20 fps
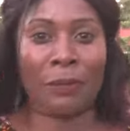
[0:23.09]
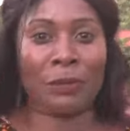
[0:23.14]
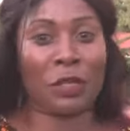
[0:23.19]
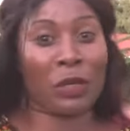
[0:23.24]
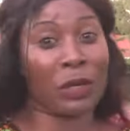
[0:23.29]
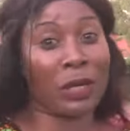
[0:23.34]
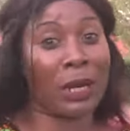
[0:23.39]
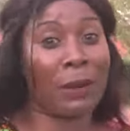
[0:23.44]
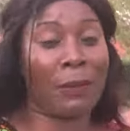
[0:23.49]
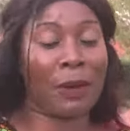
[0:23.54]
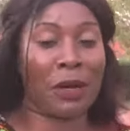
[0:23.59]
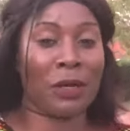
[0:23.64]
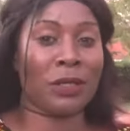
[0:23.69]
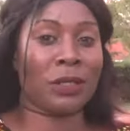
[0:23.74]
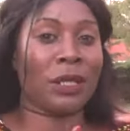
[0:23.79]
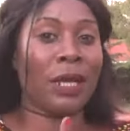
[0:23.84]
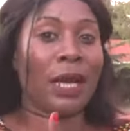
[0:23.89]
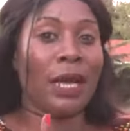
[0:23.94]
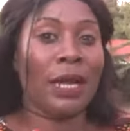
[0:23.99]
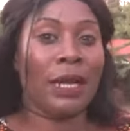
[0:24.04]
I'm talking
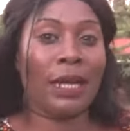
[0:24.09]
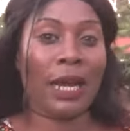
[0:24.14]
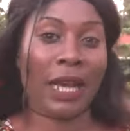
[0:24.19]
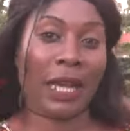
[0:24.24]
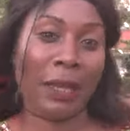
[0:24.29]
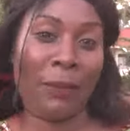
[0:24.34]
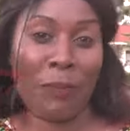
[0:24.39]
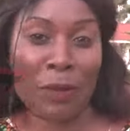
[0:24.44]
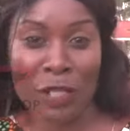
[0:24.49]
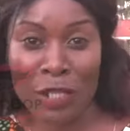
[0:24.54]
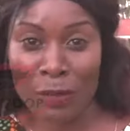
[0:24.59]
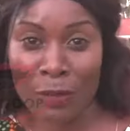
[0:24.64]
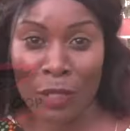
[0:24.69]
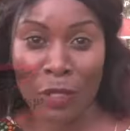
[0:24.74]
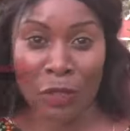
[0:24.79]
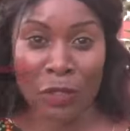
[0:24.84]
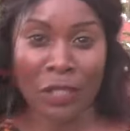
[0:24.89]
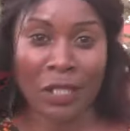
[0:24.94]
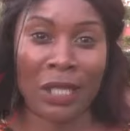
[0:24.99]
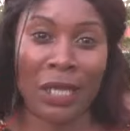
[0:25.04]
about Lucky Boss
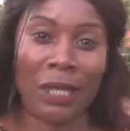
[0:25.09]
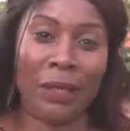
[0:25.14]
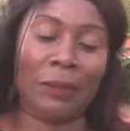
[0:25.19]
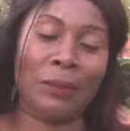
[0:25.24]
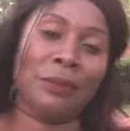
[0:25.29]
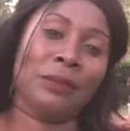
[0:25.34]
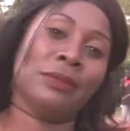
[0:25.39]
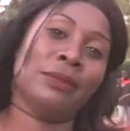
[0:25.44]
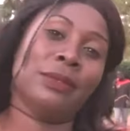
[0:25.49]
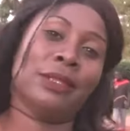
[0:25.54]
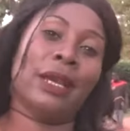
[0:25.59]
Miko team.